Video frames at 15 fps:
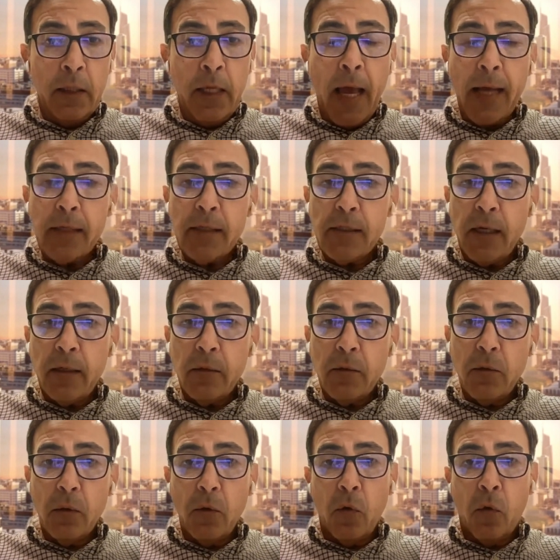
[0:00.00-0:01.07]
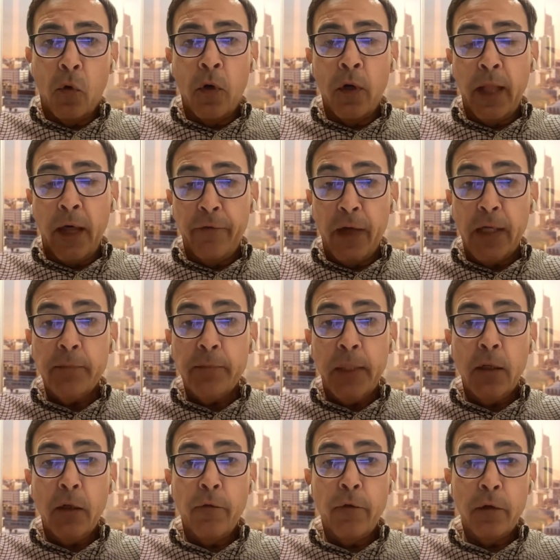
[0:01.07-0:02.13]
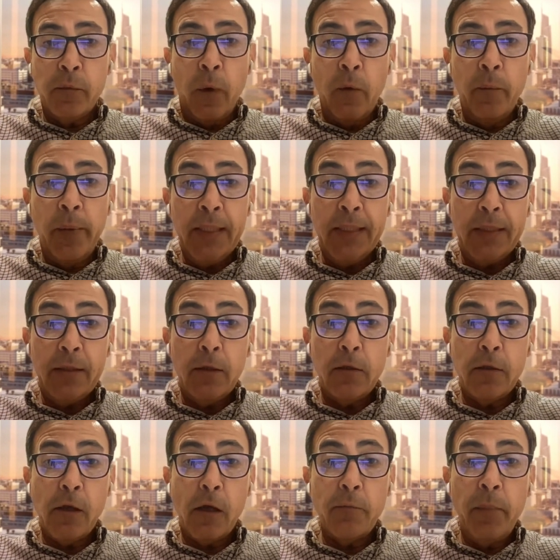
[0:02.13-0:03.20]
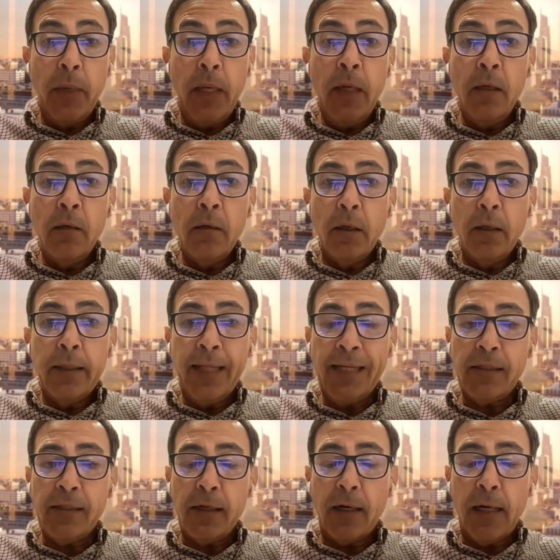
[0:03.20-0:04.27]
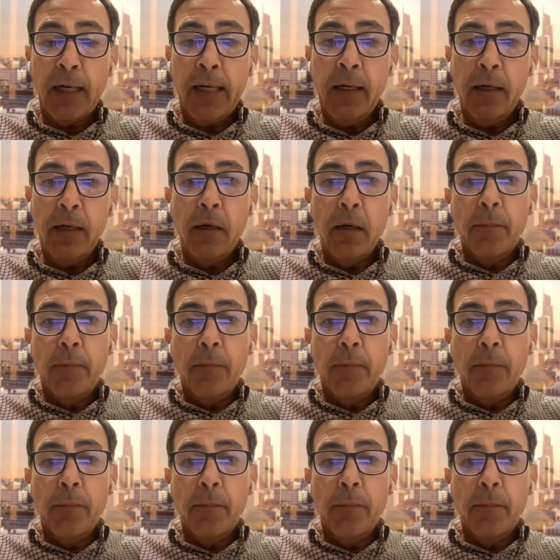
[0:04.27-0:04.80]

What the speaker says: exit or divestment of a small business does not mean necessarily